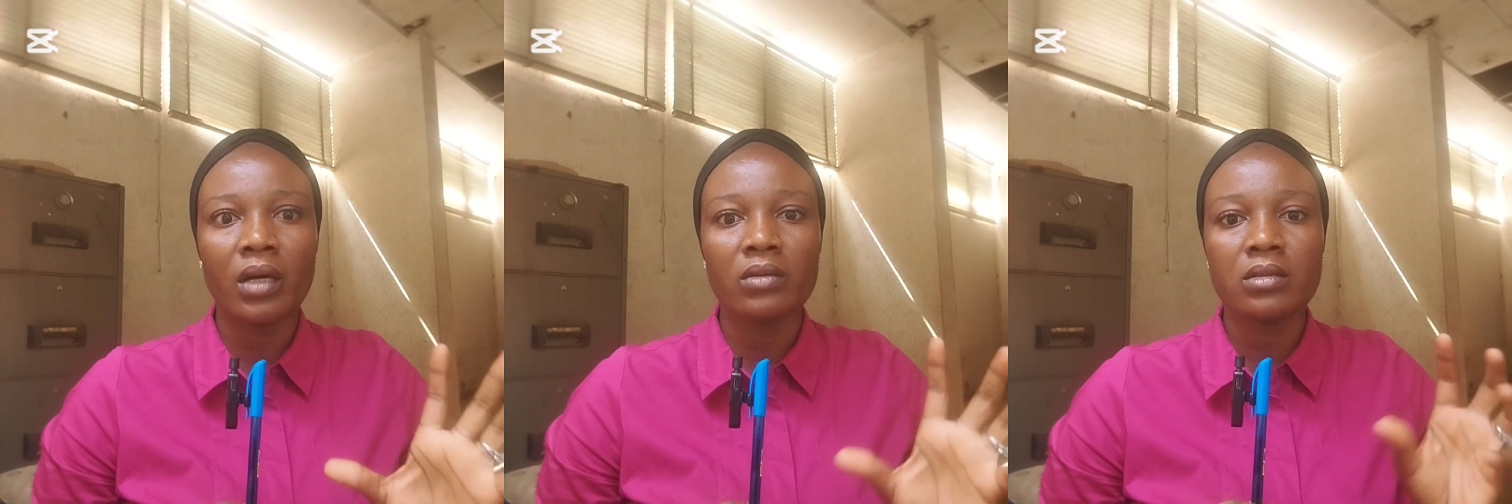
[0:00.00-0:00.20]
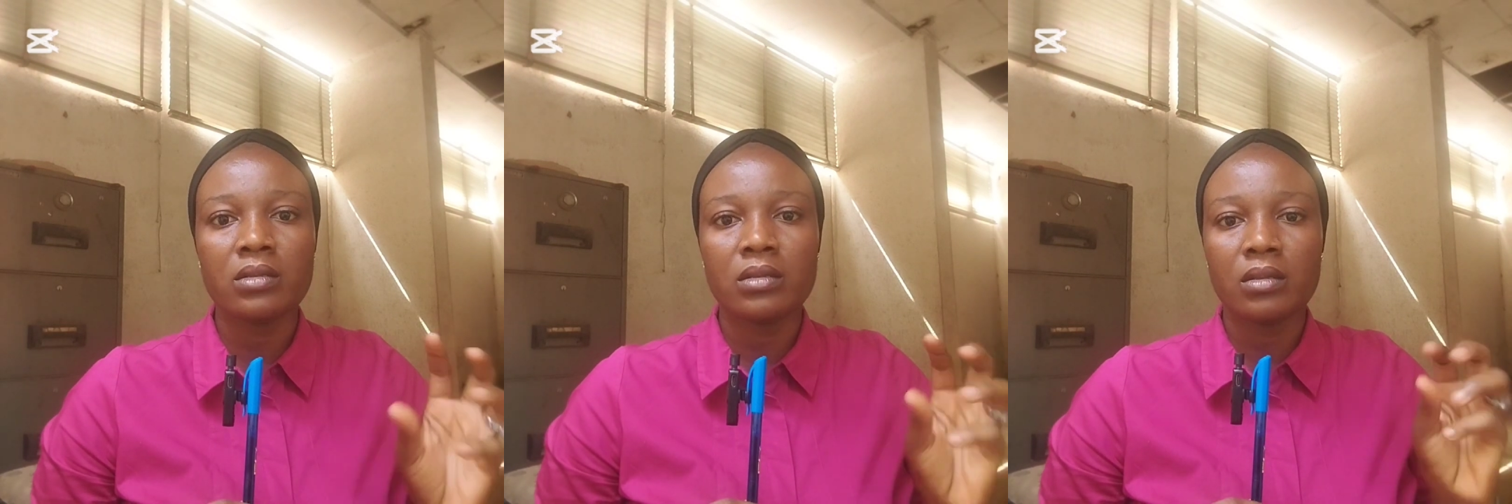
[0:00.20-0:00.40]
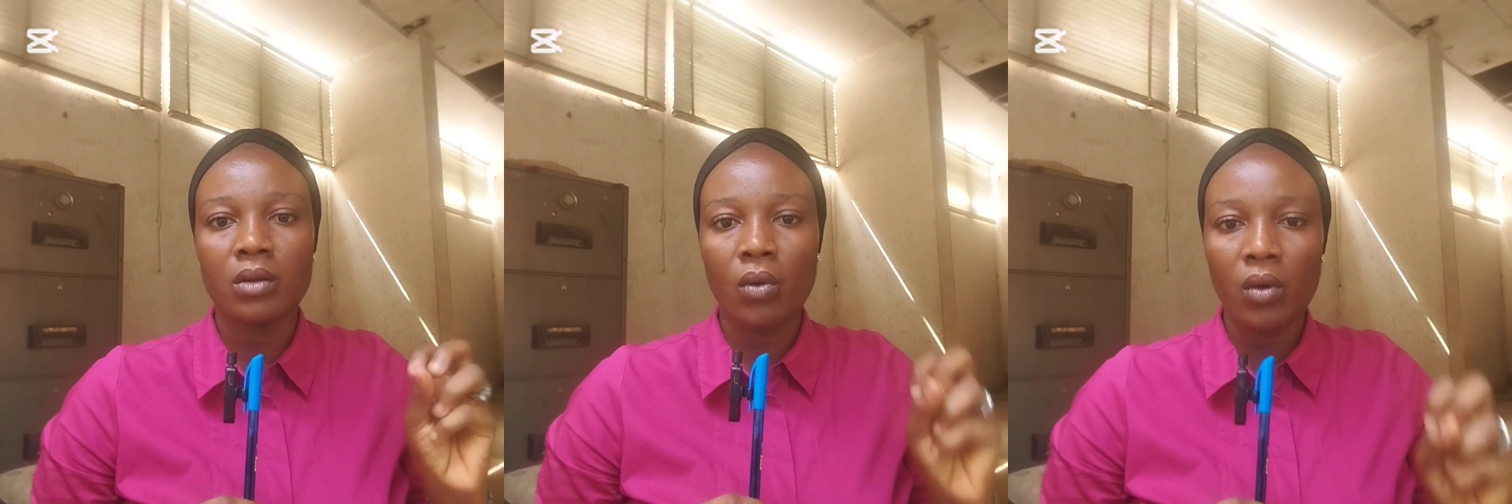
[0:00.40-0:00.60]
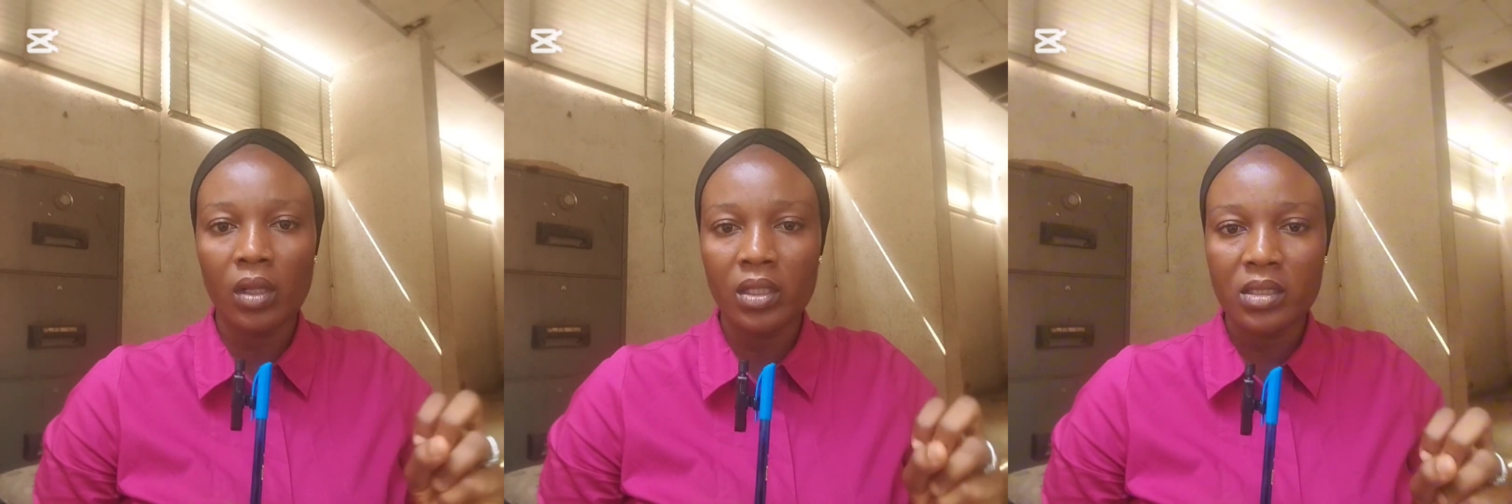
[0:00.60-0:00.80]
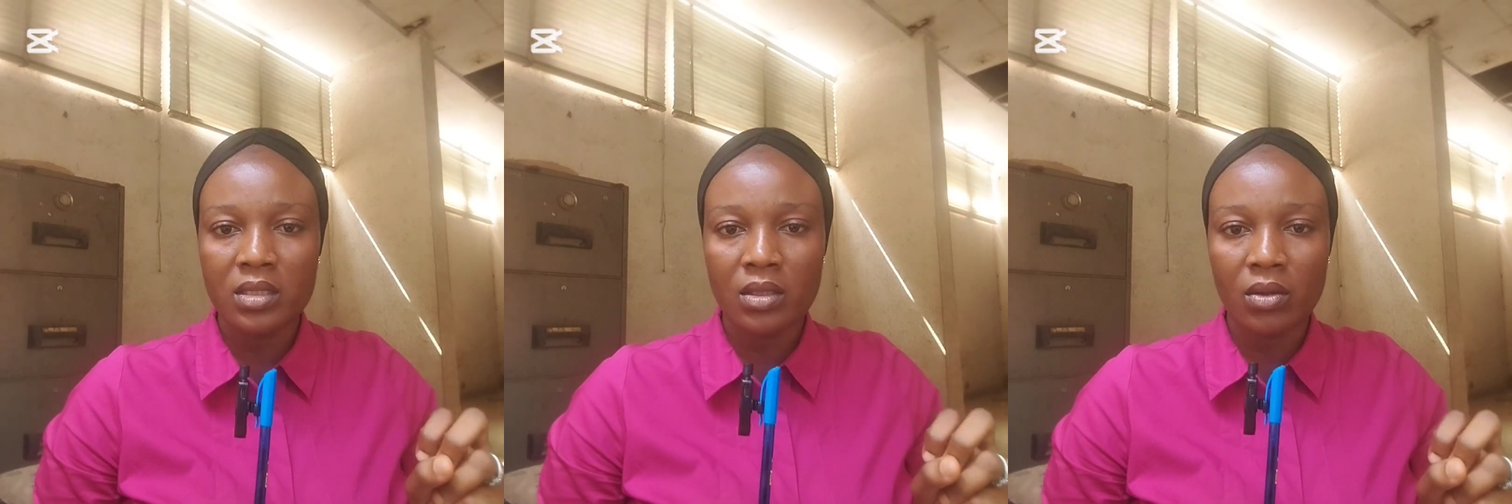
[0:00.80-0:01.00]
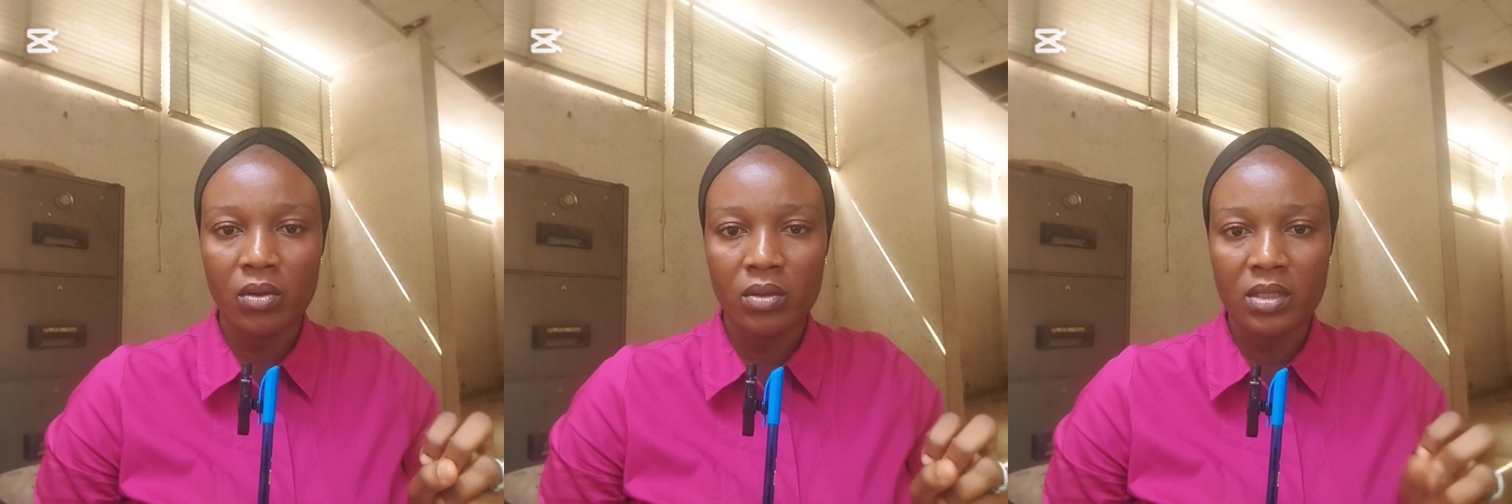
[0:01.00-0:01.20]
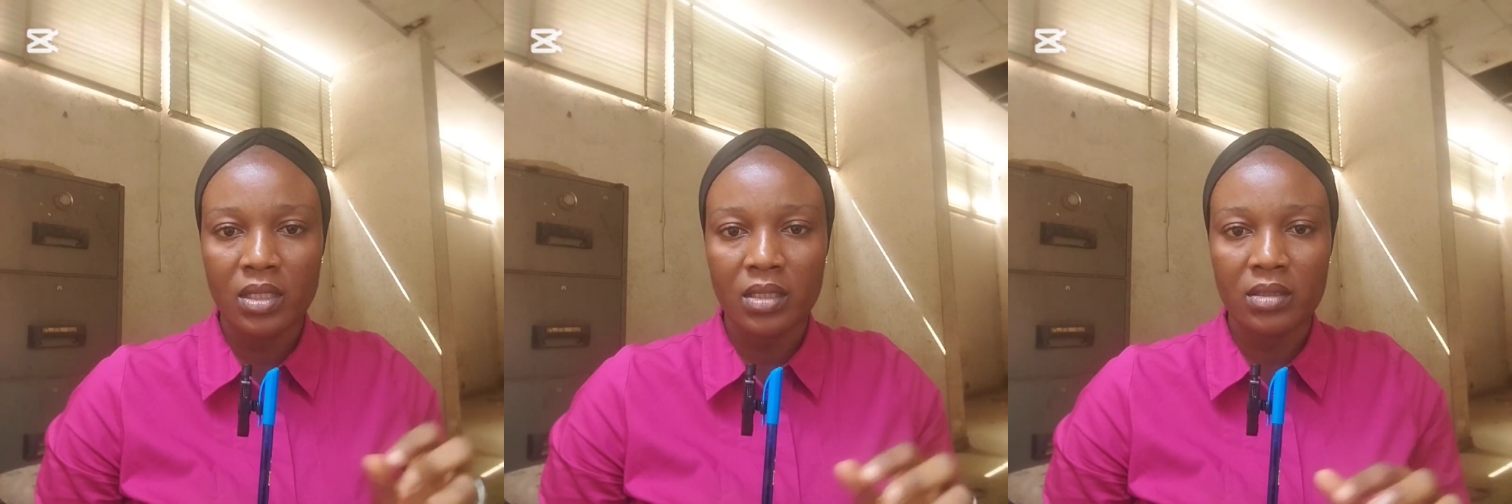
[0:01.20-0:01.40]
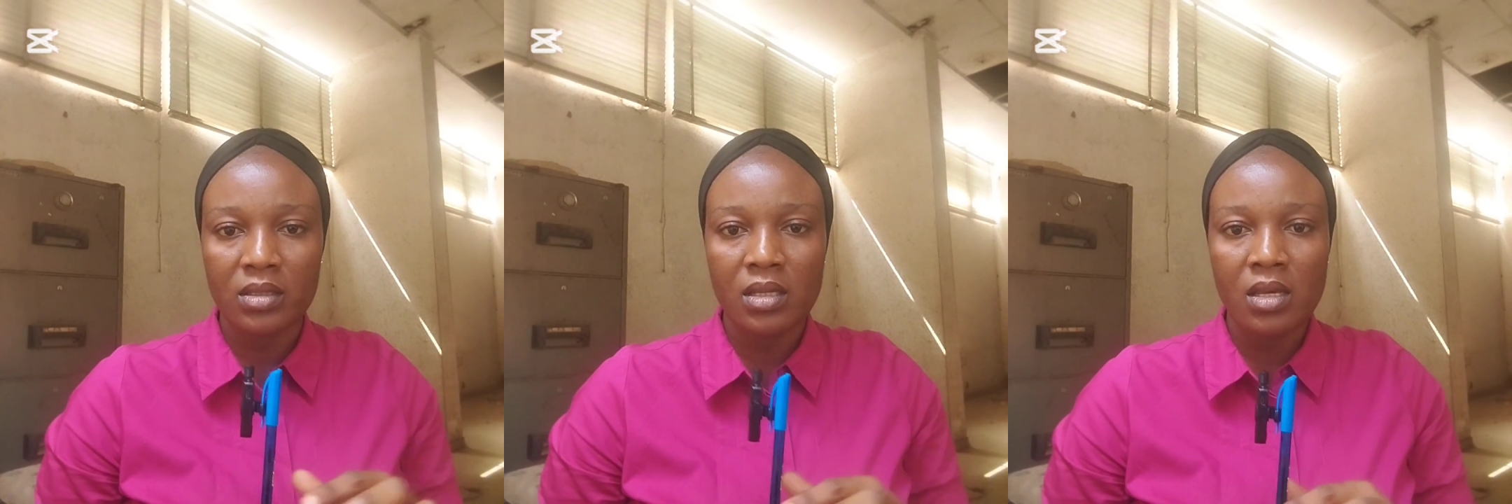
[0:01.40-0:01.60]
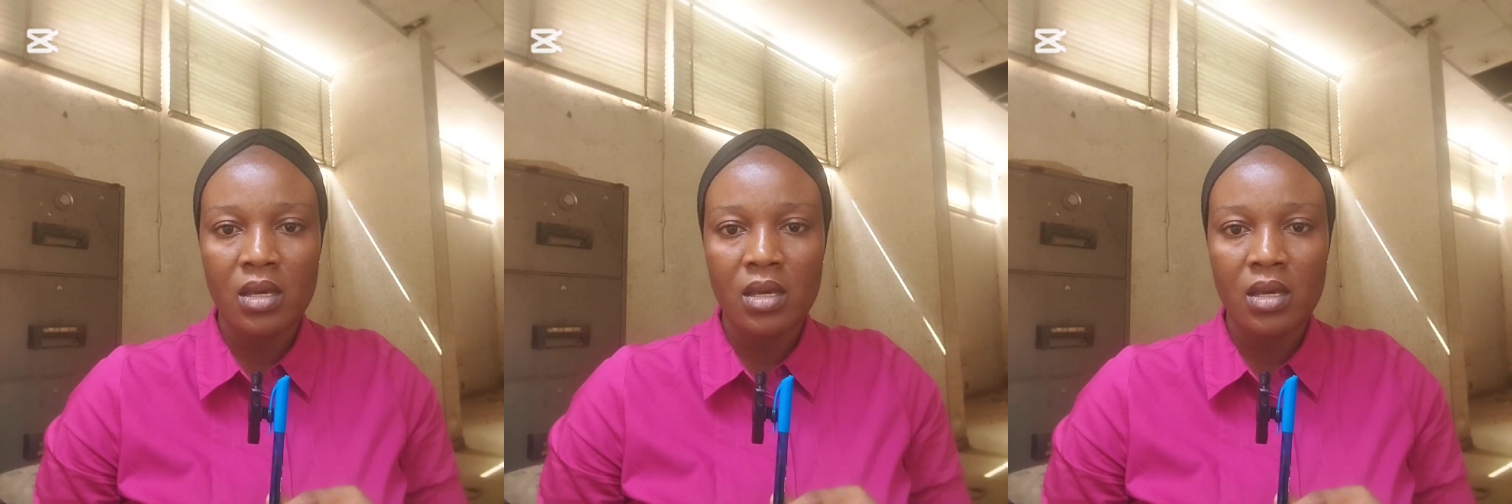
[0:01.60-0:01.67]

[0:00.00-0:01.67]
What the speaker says: out quality content.